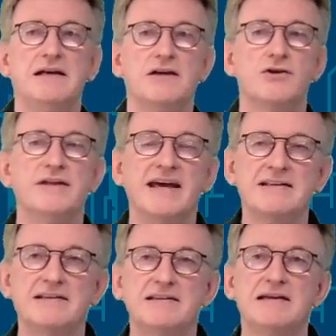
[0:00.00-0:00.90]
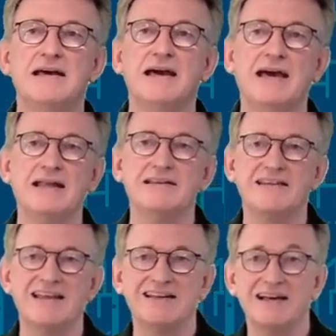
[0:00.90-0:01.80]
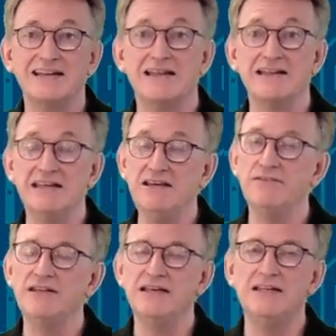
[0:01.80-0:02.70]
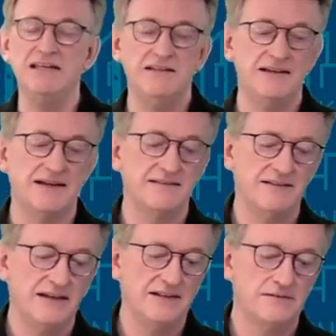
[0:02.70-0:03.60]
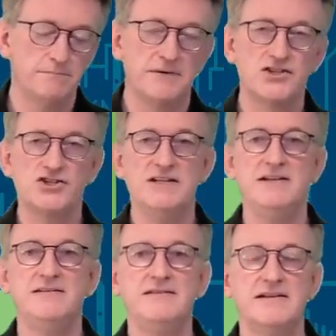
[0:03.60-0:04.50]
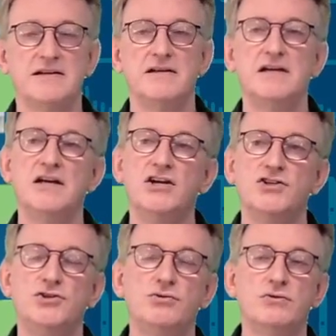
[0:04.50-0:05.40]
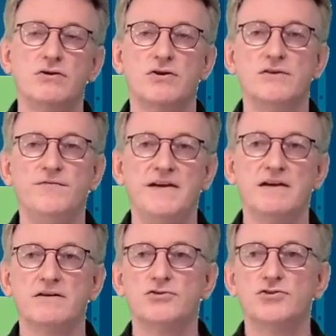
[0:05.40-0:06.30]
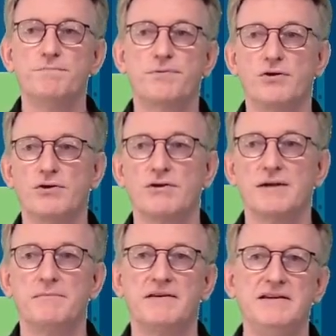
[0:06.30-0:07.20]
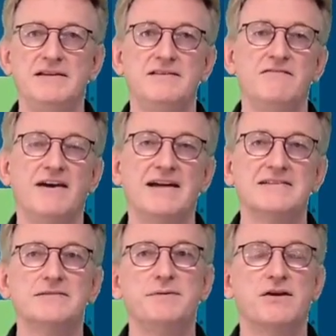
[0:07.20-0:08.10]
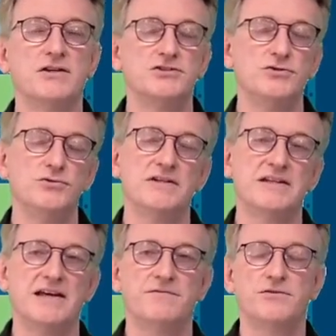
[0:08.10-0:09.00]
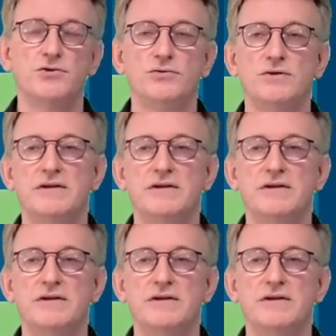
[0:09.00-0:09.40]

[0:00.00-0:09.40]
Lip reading: connect it, and then done. And even in ETS, it's much easier to configure, to program these devices, because you do not have to